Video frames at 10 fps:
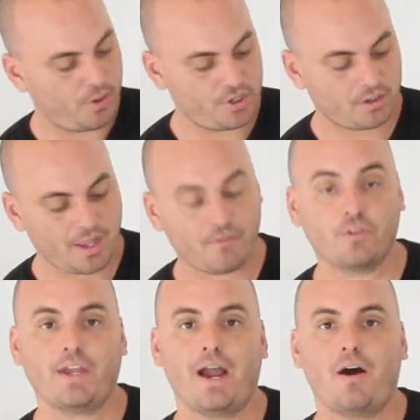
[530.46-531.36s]
put your
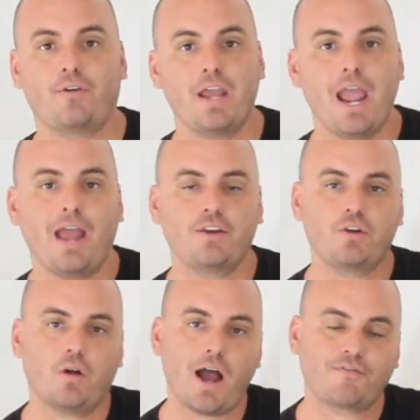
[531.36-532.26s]
level down, and
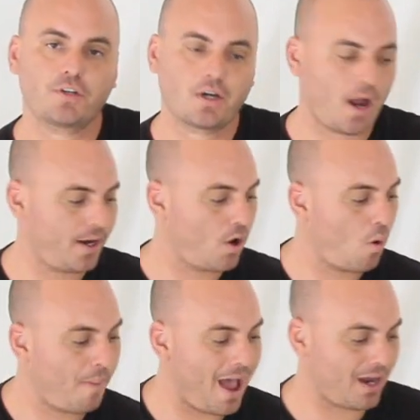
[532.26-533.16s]
you'll have to kind of
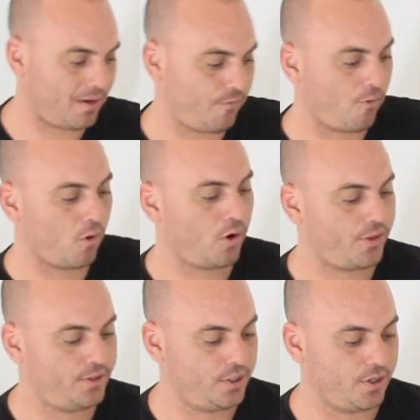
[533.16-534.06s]
go back and
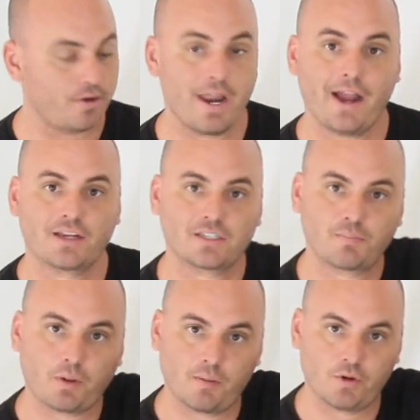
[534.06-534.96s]
forth to your next
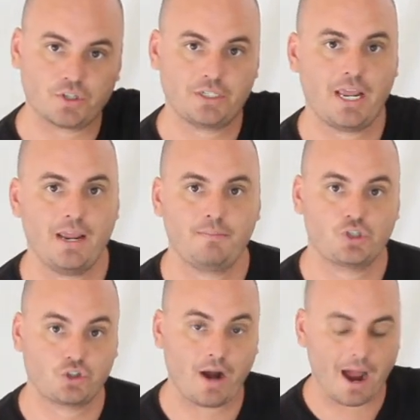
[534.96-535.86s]
plumber's tape
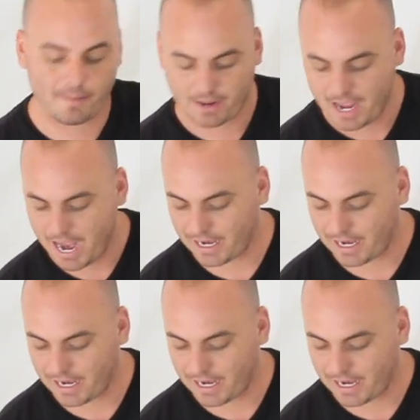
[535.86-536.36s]
strap